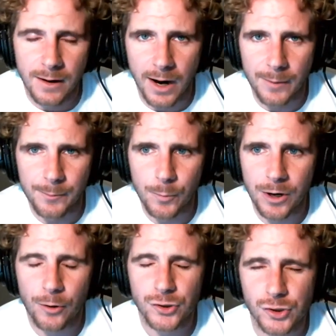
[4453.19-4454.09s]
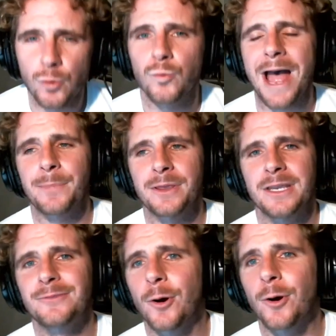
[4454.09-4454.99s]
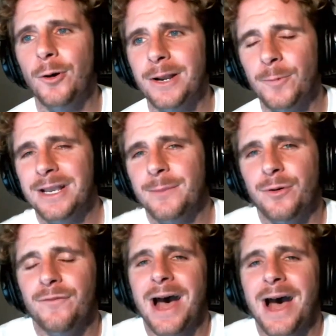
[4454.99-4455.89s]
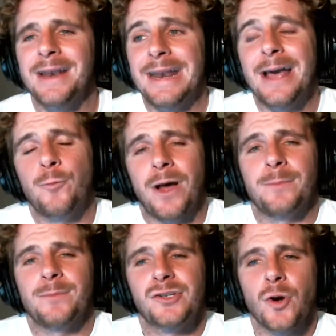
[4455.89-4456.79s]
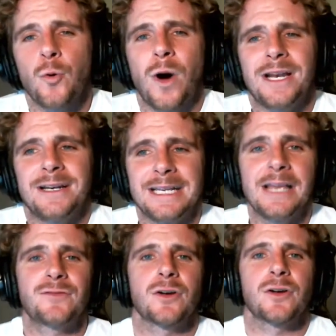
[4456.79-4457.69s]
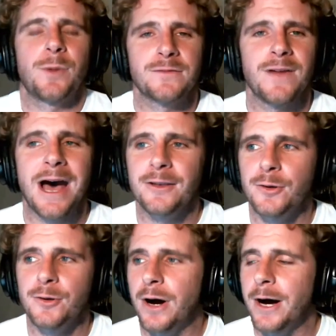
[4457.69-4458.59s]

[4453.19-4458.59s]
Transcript: Um, but we are so rapidly growing and we can provide, and I, I'm so wanting to give so much value.